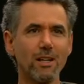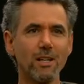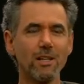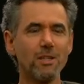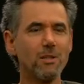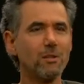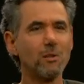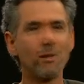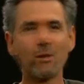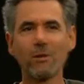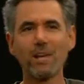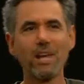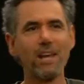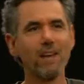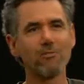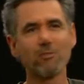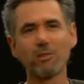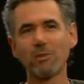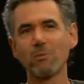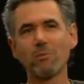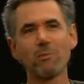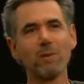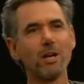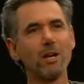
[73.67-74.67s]
You don't have
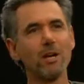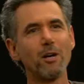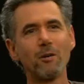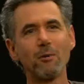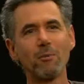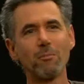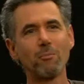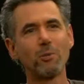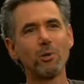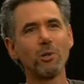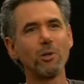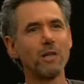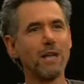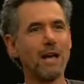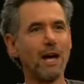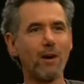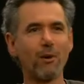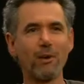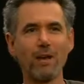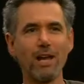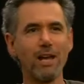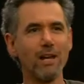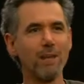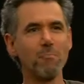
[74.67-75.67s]
to put
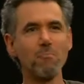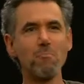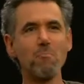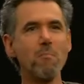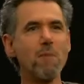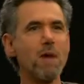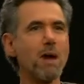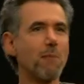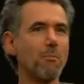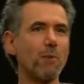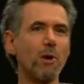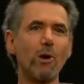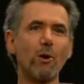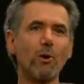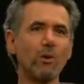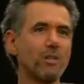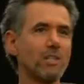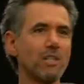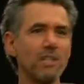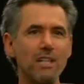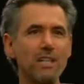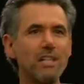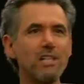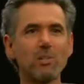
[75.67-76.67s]
out a memo
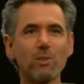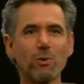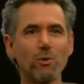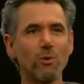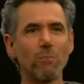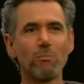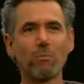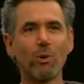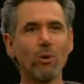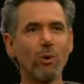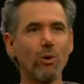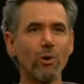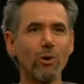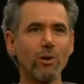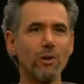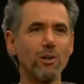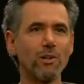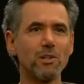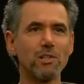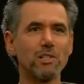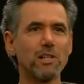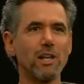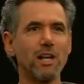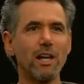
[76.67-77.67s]
to each
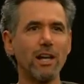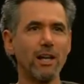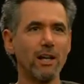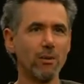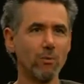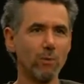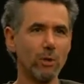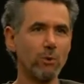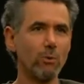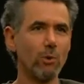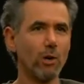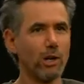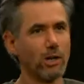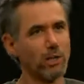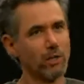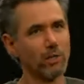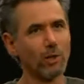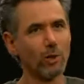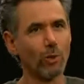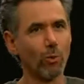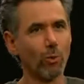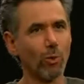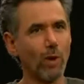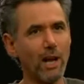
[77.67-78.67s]
reporter saying we want you
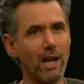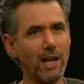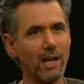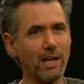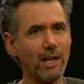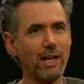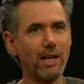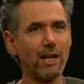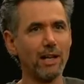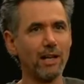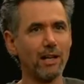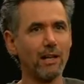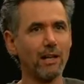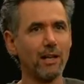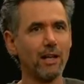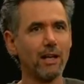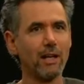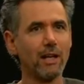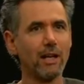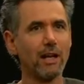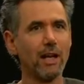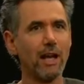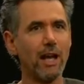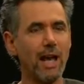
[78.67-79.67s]
to rein in
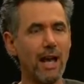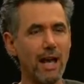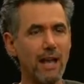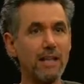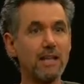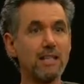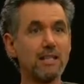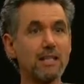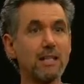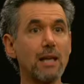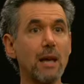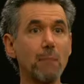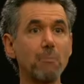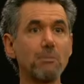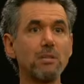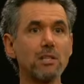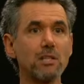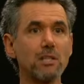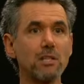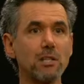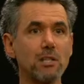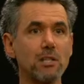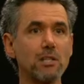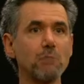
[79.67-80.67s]
any
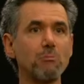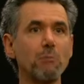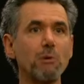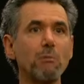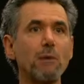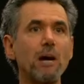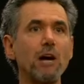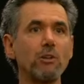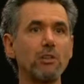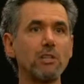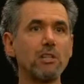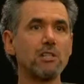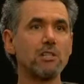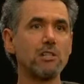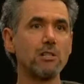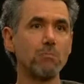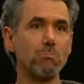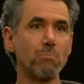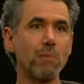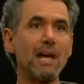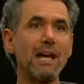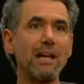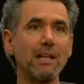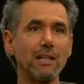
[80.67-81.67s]
skepticism about this
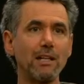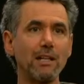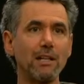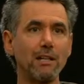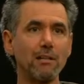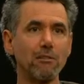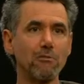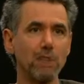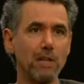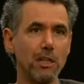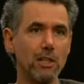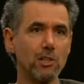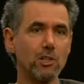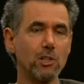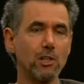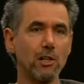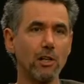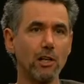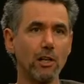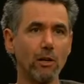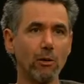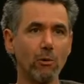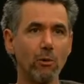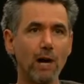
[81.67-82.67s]
impending invasion
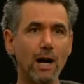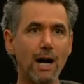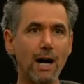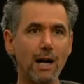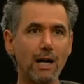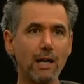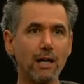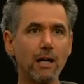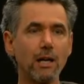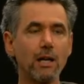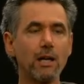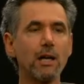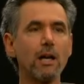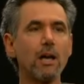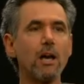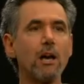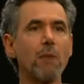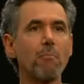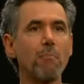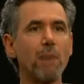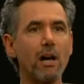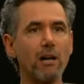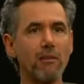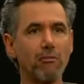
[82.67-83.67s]
in Iraq.
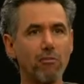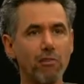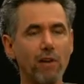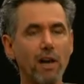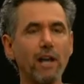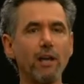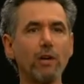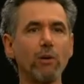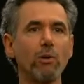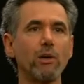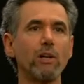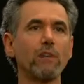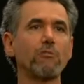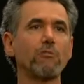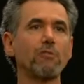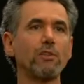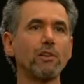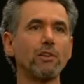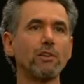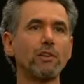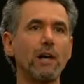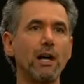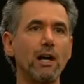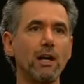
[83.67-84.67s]
By firing
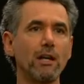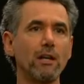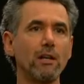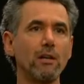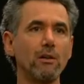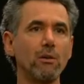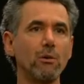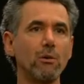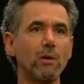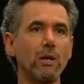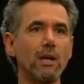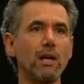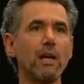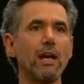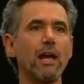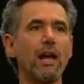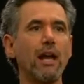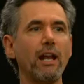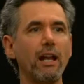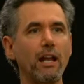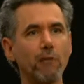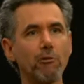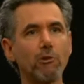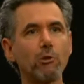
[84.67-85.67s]
Phil Donahue
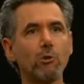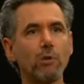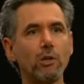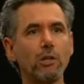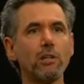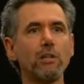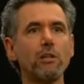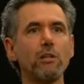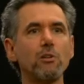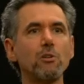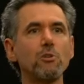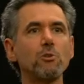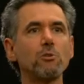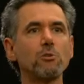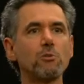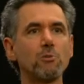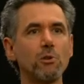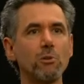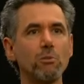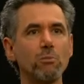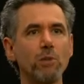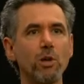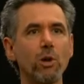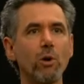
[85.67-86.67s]
and everyone in the
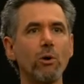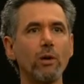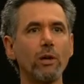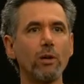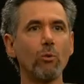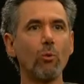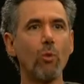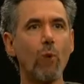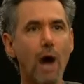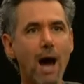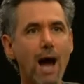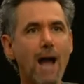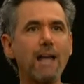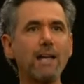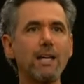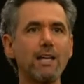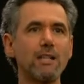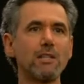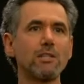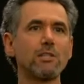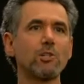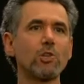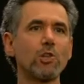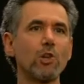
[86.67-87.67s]
newsroom knowing why
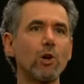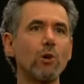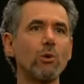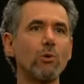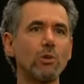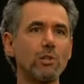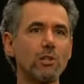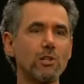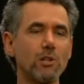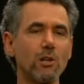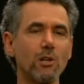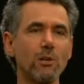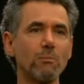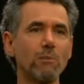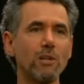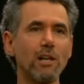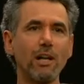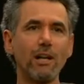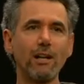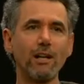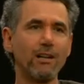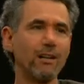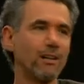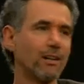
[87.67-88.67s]
his show was
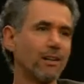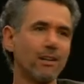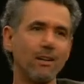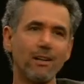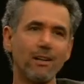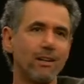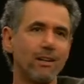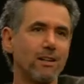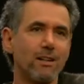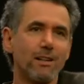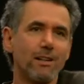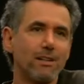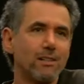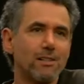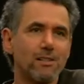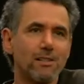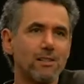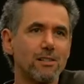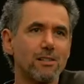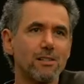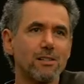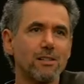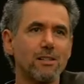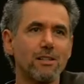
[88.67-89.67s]
terminated, it's
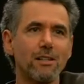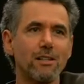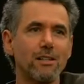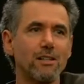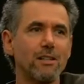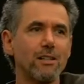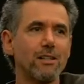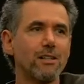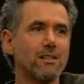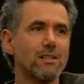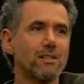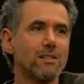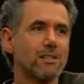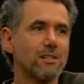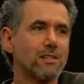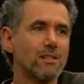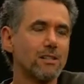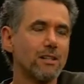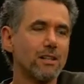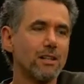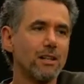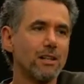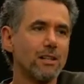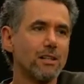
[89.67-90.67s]
just,
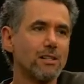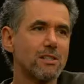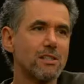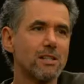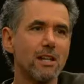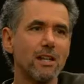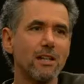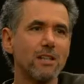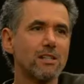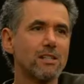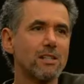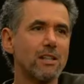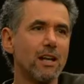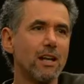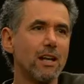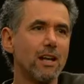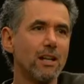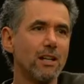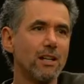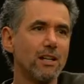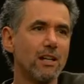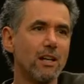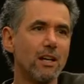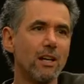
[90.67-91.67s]
it sends
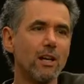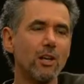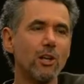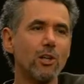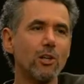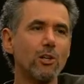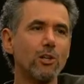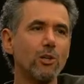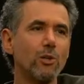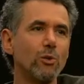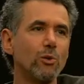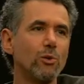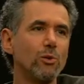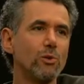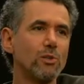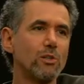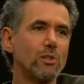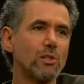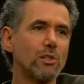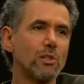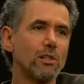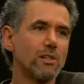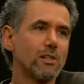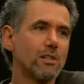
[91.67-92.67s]
a
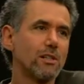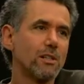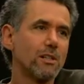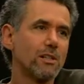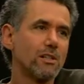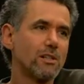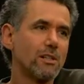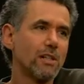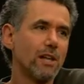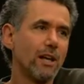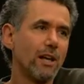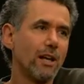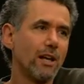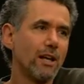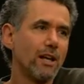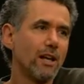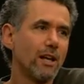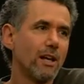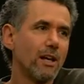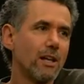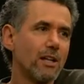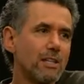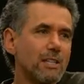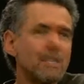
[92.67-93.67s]
huge, it's a
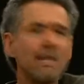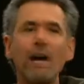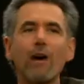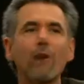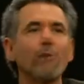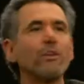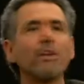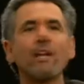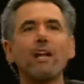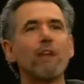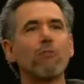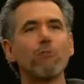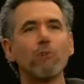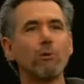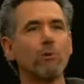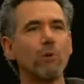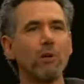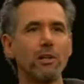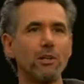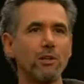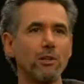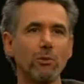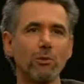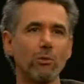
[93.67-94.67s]
sound that
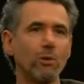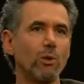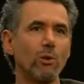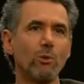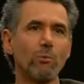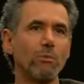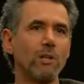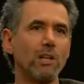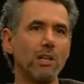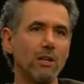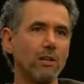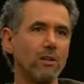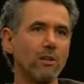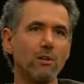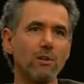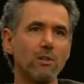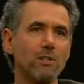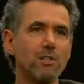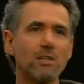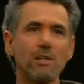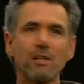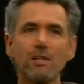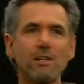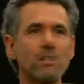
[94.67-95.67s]
everyone in the room
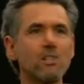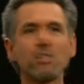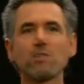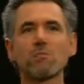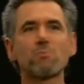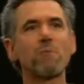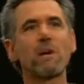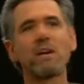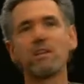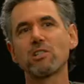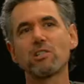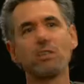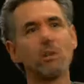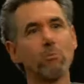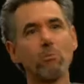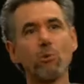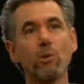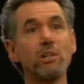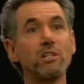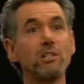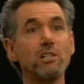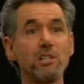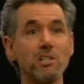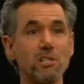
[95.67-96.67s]
hears just by
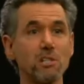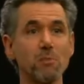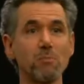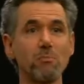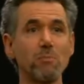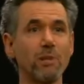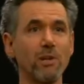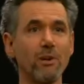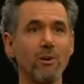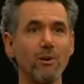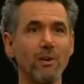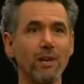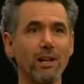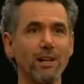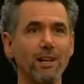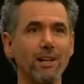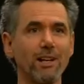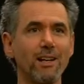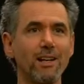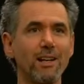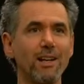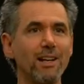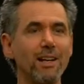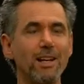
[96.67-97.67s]
someone disappearing.
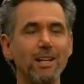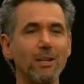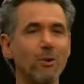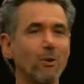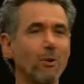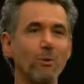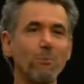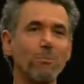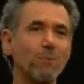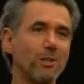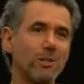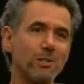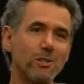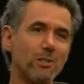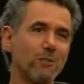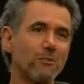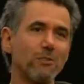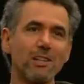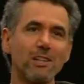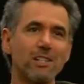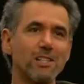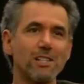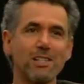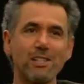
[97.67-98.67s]
There were a bunch
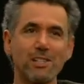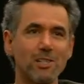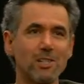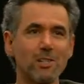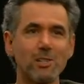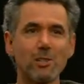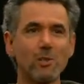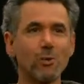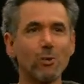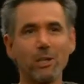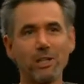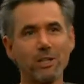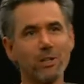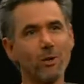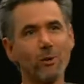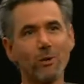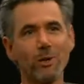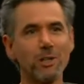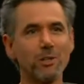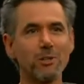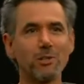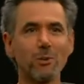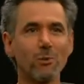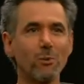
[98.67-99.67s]
of us that just quit
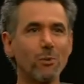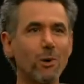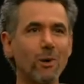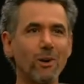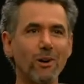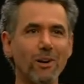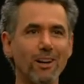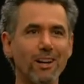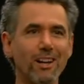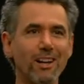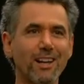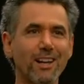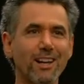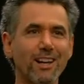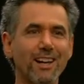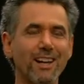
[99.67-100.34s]
going to work,